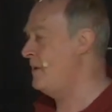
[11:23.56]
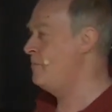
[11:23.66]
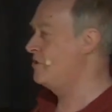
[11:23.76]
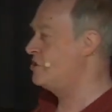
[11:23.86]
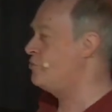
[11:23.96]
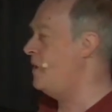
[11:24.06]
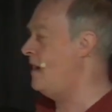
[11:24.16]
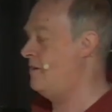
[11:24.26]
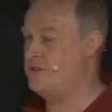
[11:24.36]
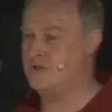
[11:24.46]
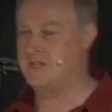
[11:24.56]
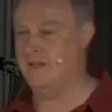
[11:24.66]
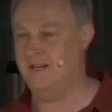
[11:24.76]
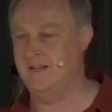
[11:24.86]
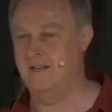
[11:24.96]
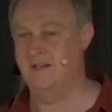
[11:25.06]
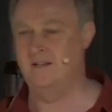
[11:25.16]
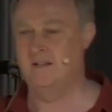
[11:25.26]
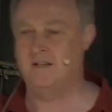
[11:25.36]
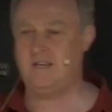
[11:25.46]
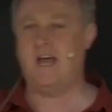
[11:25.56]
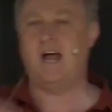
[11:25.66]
of people to swear at us or something. Get